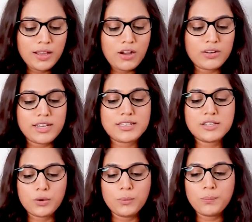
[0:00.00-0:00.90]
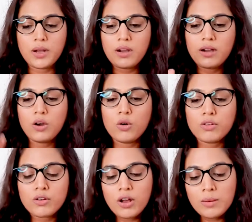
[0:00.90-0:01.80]
Okay, so
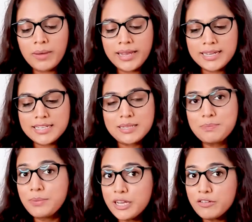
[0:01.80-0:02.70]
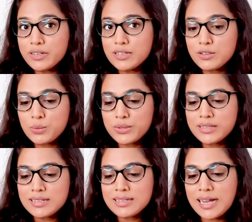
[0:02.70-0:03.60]
overall my experience with
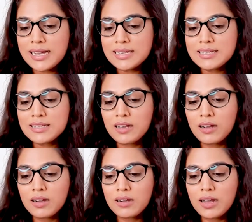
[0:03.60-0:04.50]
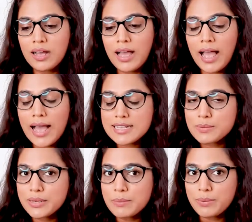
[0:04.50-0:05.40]
these guys
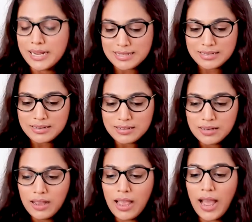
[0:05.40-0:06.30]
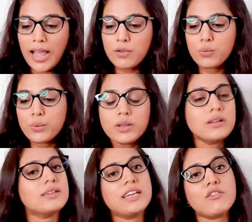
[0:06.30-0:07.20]
has been pleasant. I
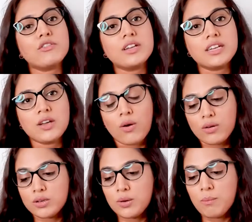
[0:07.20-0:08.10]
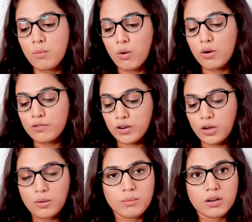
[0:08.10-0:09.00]
will definitely order more
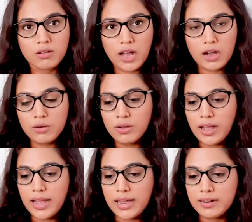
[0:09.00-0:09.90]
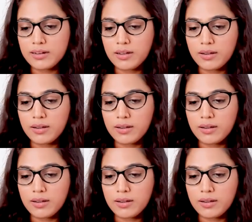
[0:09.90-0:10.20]
from Ugaoo, and